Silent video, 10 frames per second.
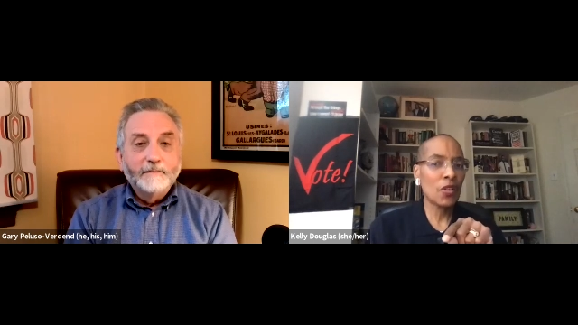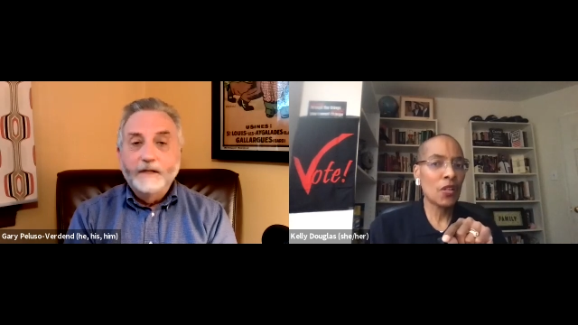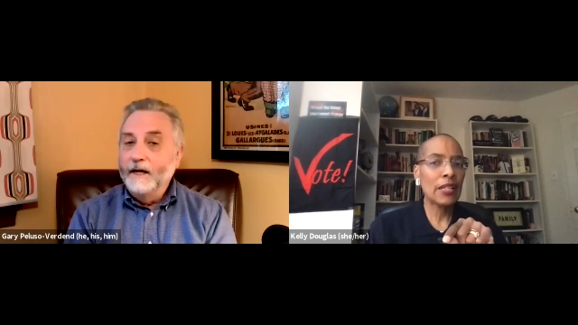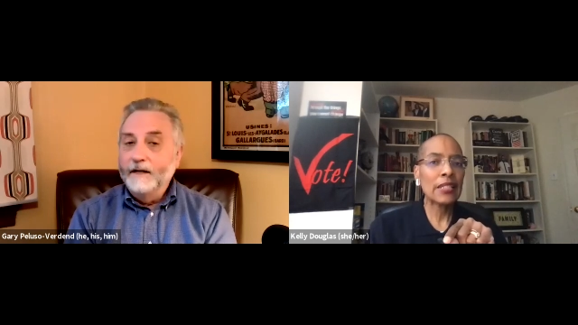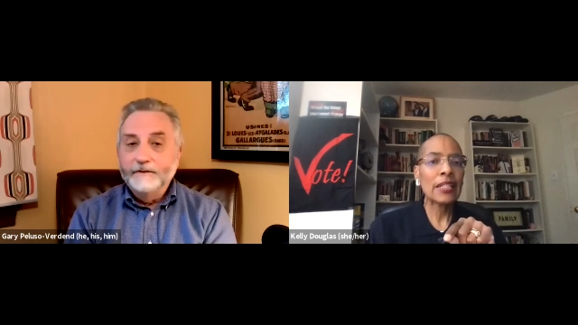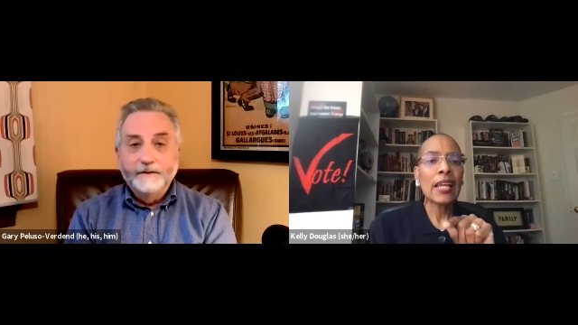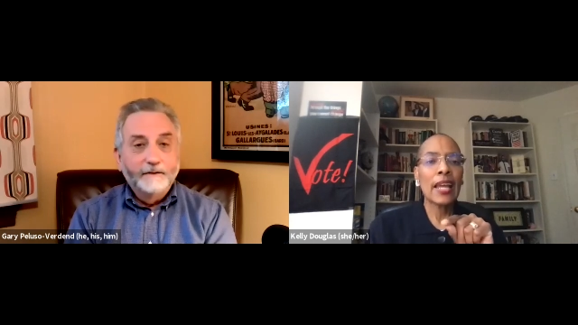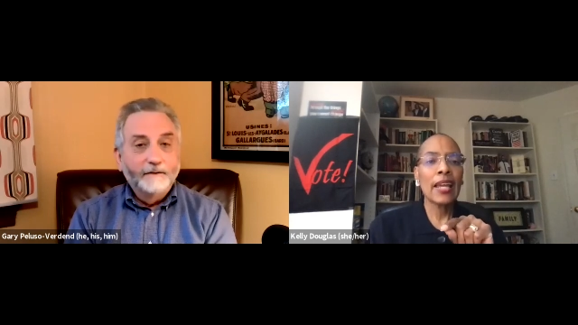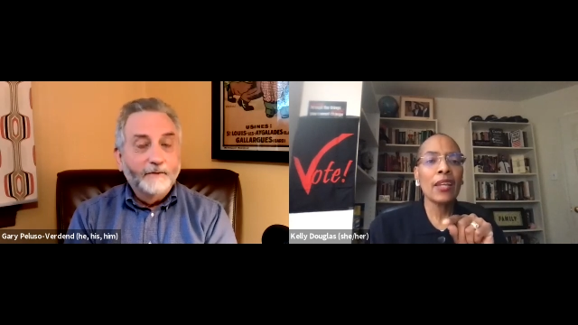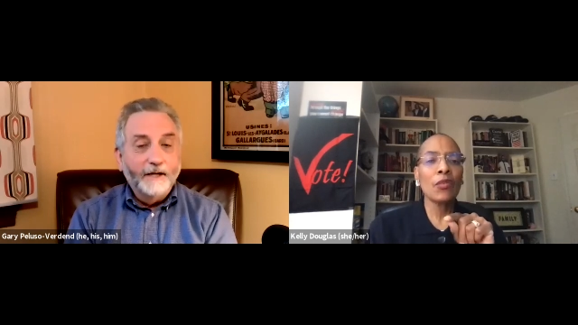Speaker 1: right? Yes,
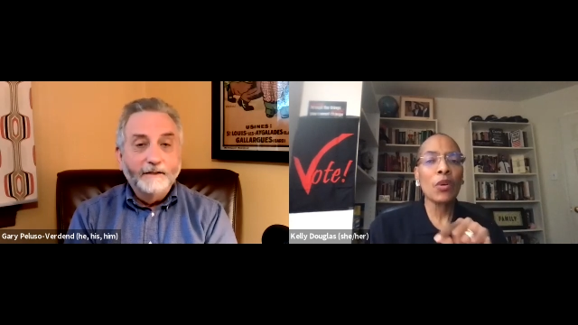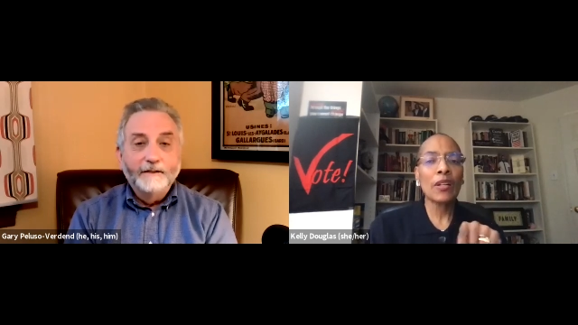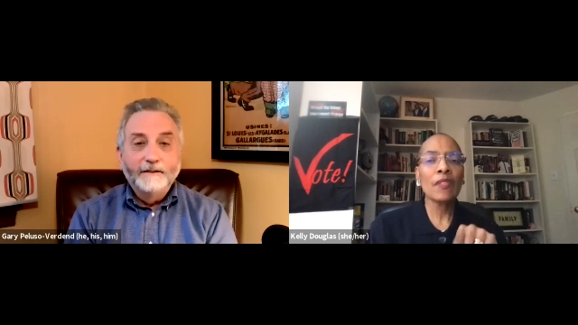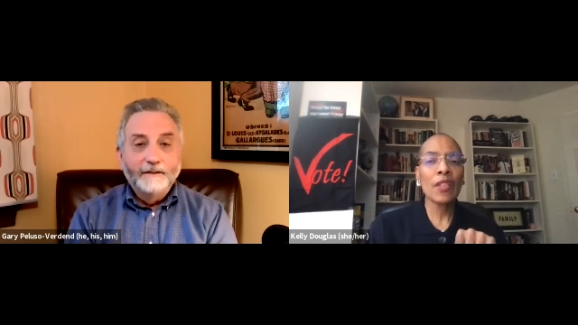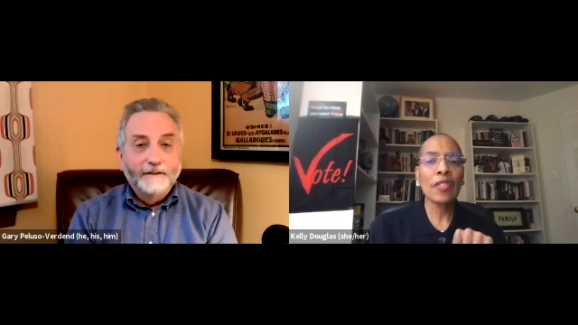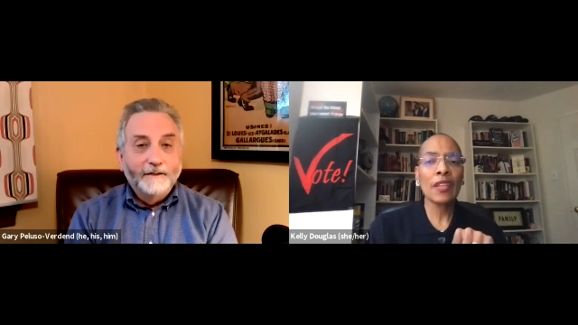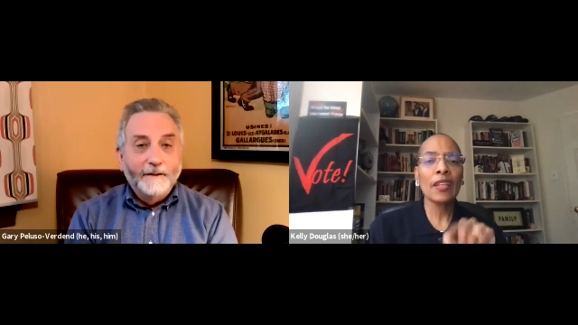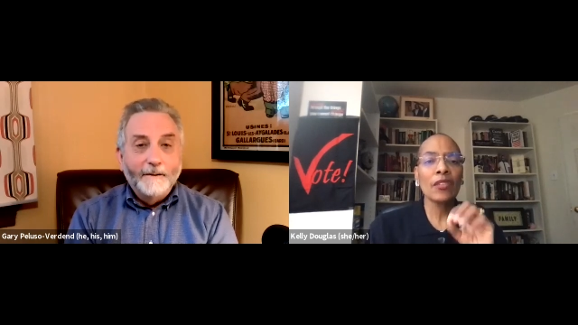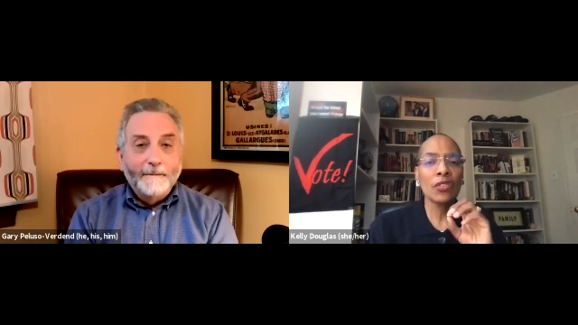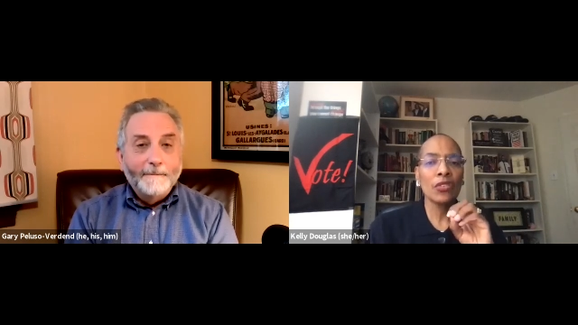and right. one of the
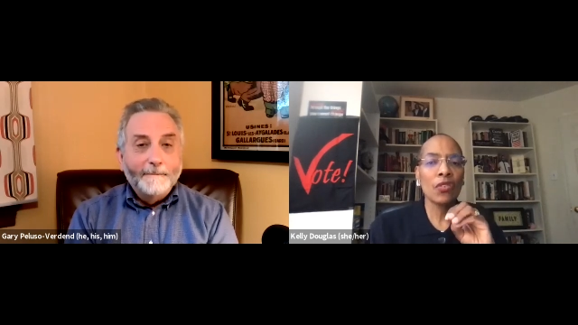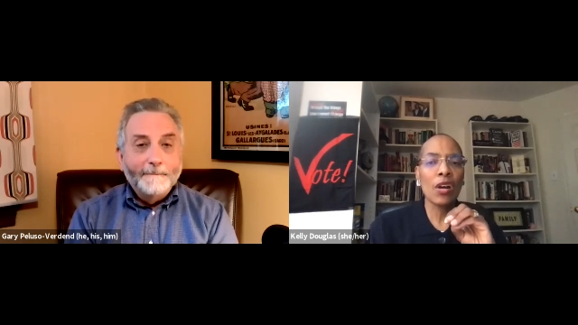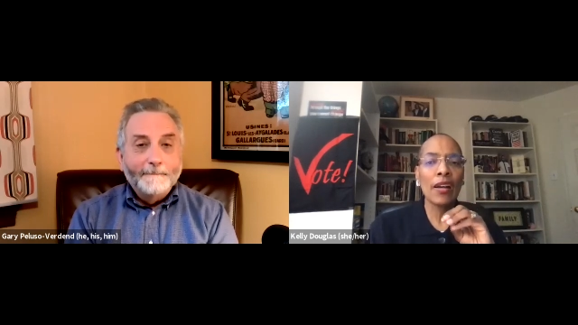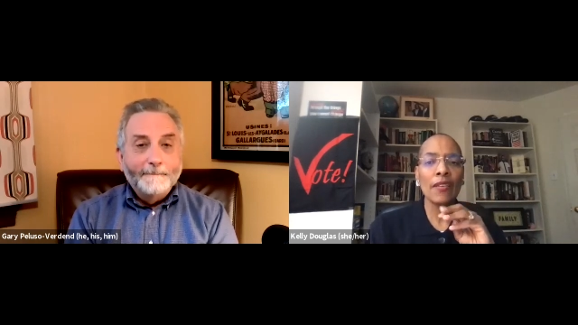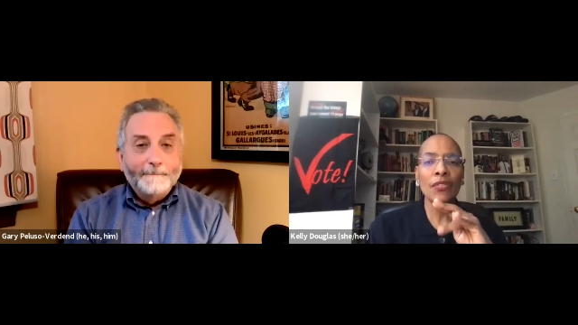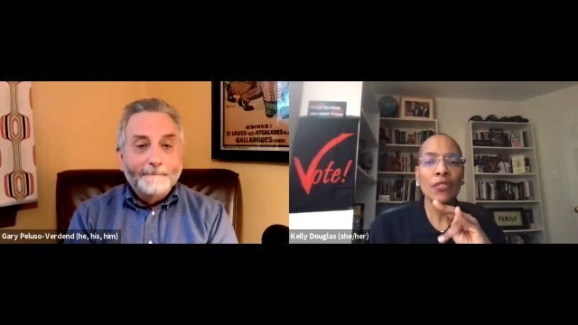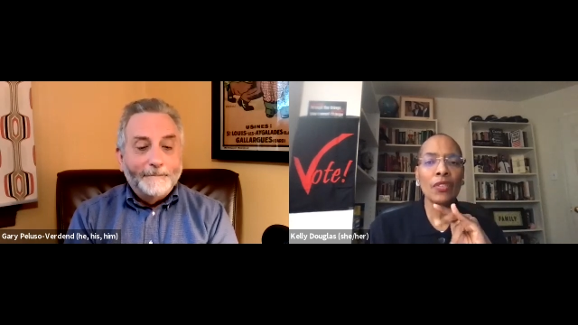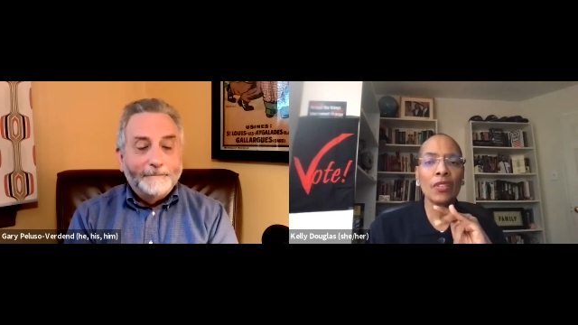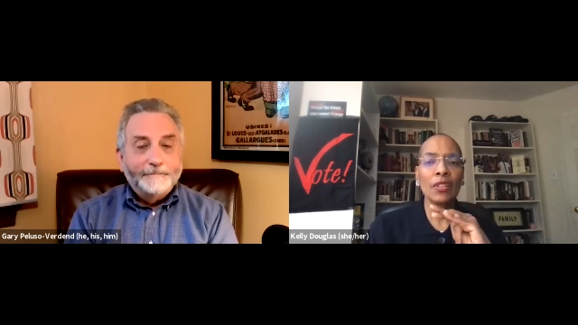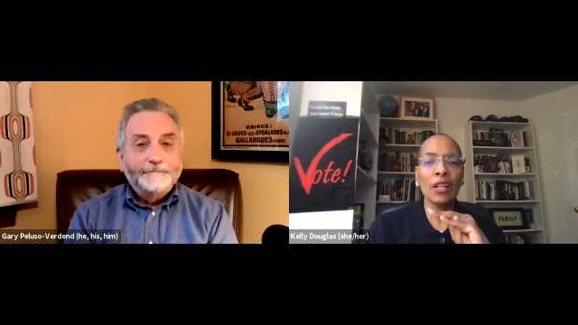things that
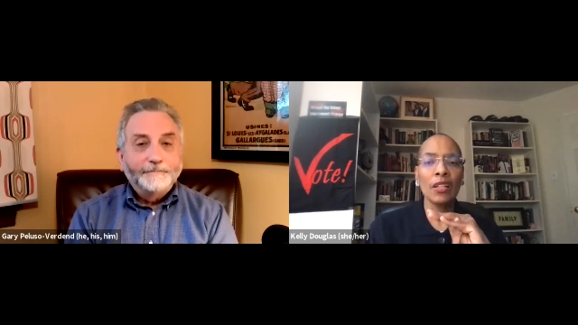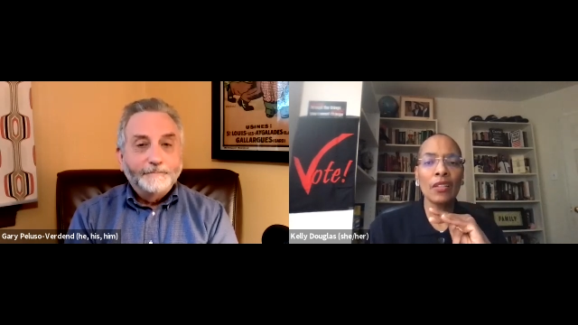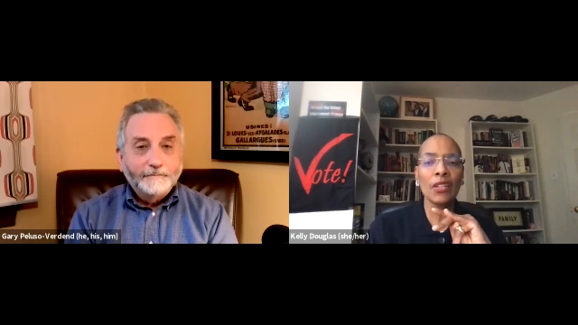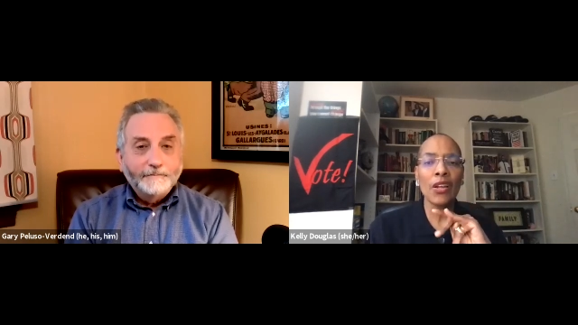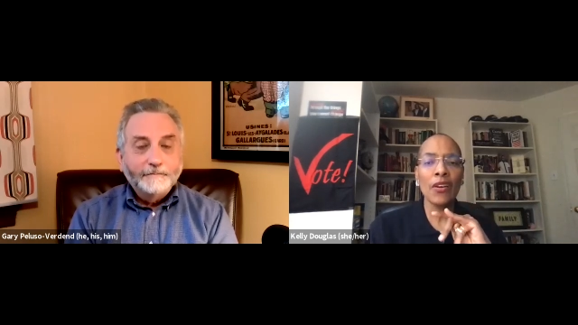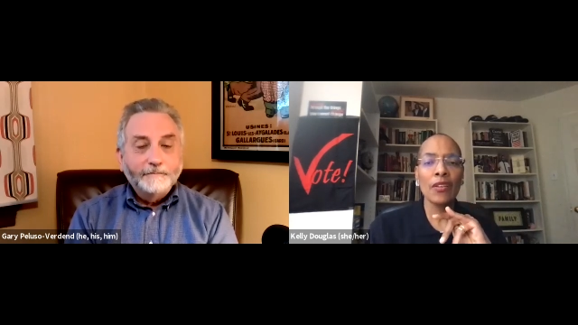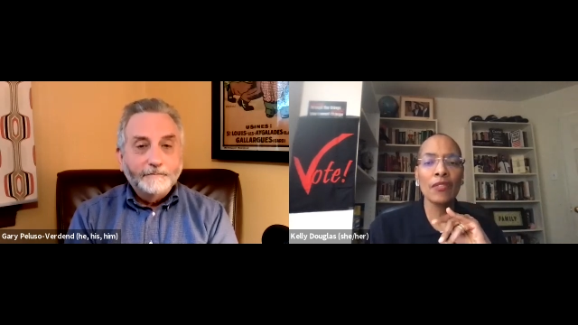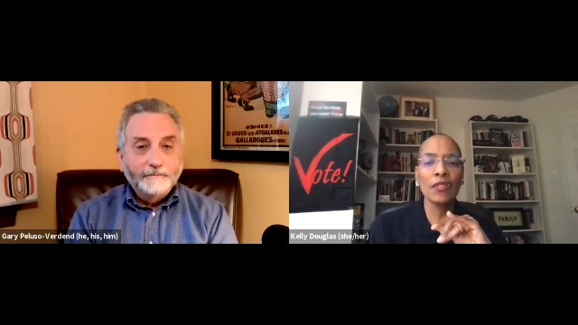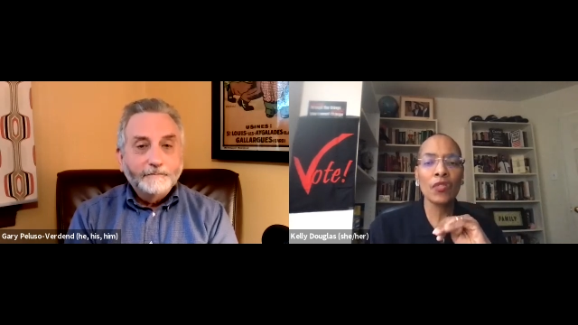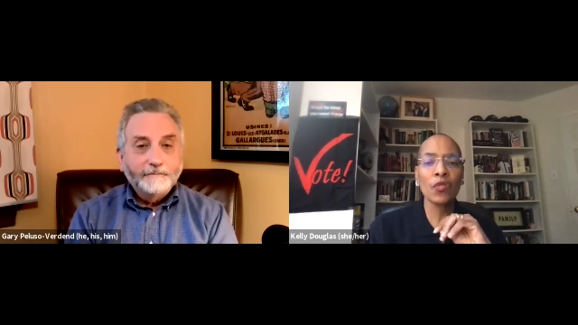drives the uh, the
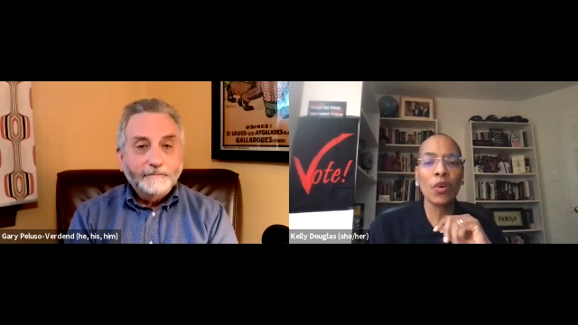narrative of